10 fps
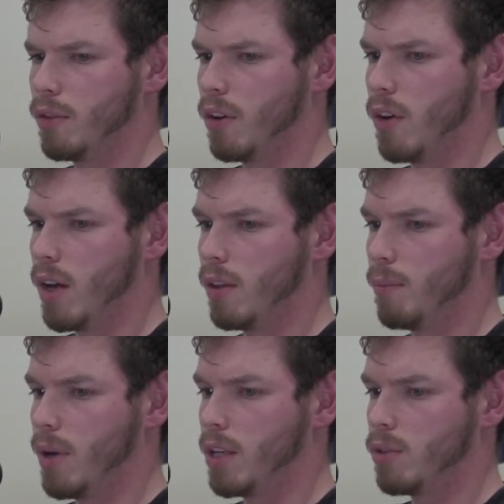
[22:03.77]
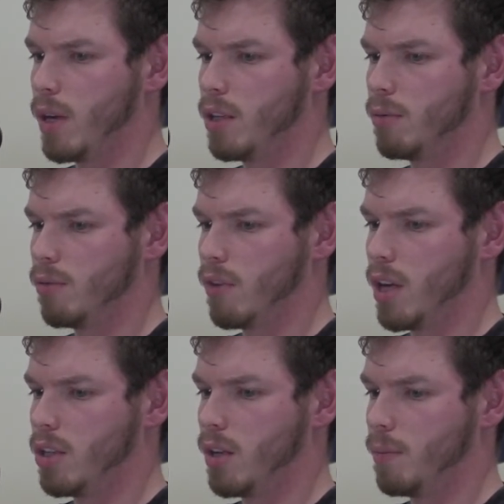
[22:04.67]
figure out the best way to
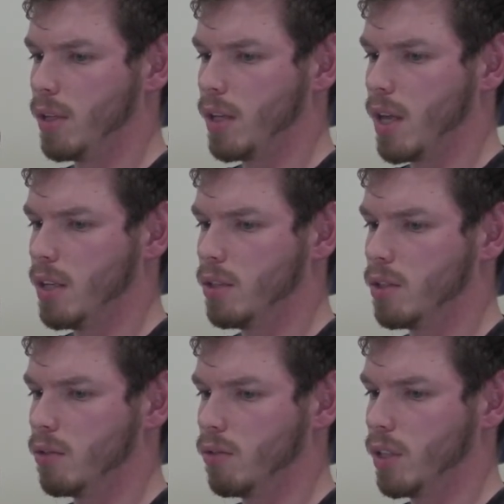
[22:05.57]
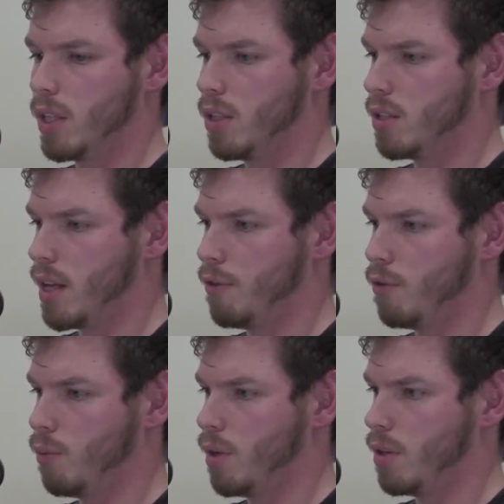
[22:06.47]
provide something that is really
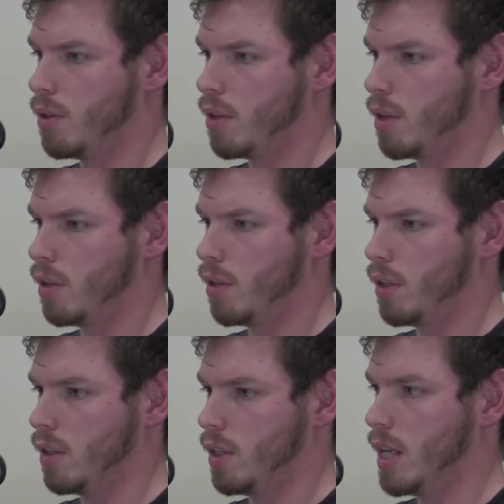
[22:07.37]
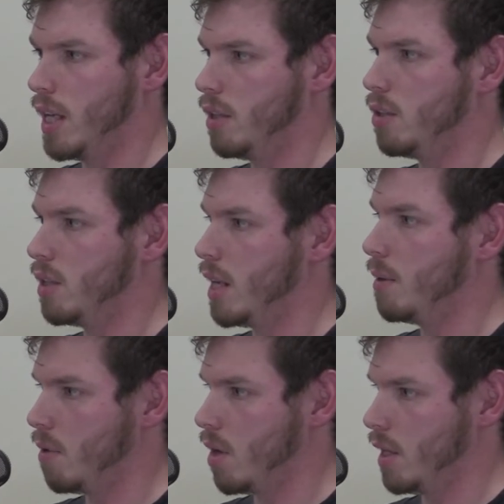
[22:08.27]
safe with kids
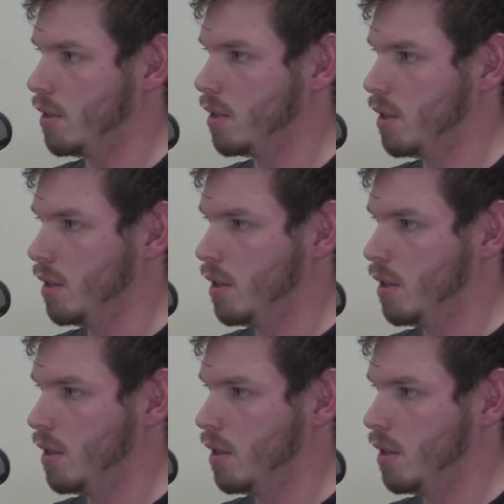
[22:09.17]
in mind.